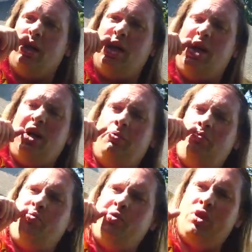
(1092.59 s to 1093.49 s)
Um,
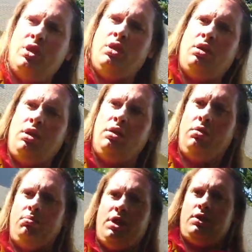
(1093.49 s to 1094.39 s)

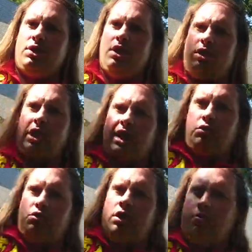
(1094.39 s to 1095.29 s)
but uh,
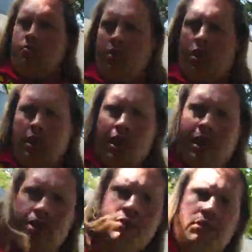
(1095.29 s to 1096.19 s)
Catherine
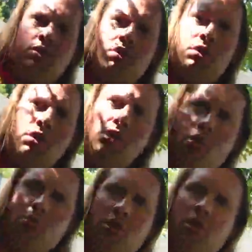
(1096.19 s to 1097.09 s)
and
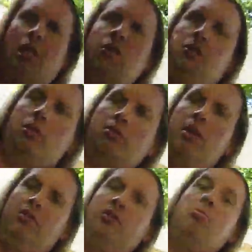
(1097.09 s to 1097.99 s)
her mother Glendower's
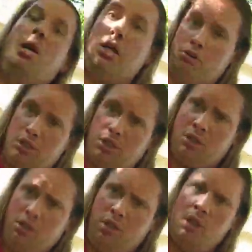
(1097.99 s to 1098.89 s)
wife Margaret
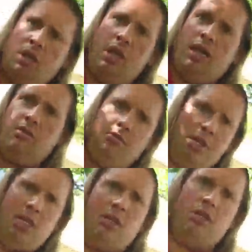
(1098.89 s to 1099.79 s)
and
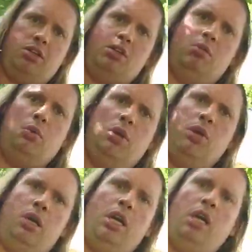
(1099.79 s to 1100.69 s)
many others
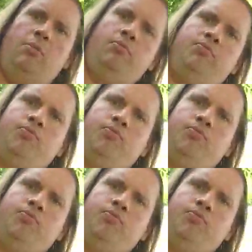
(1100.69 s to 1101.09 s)
were um,